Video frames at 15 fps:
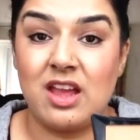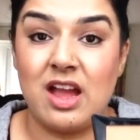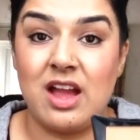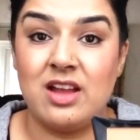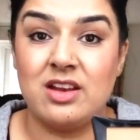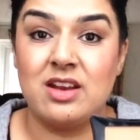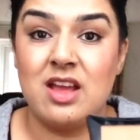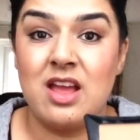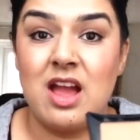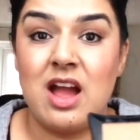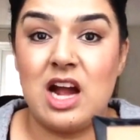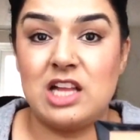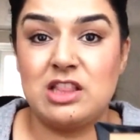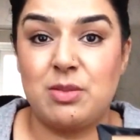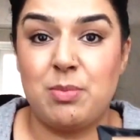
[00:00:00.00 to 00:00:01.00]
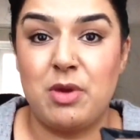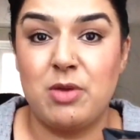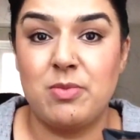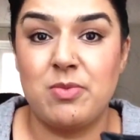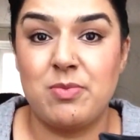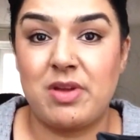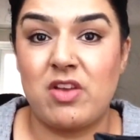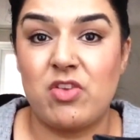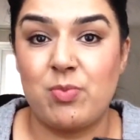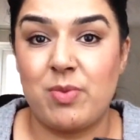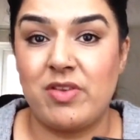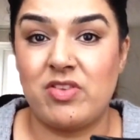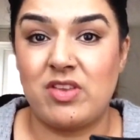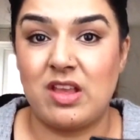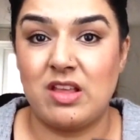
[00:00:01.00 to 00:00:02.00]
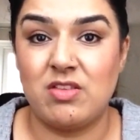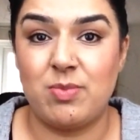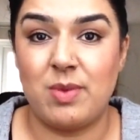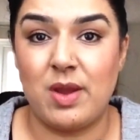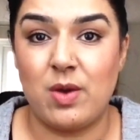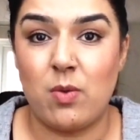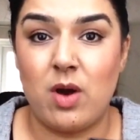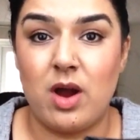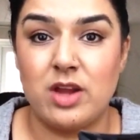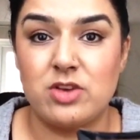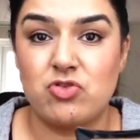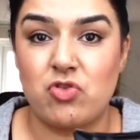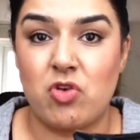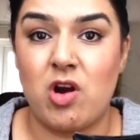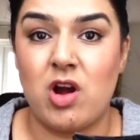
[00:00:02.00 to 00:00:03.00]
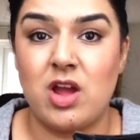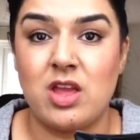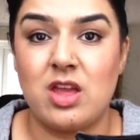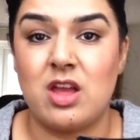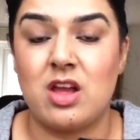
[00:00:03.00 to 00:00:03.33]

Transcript: And at the moment, because my skin's been quite dry,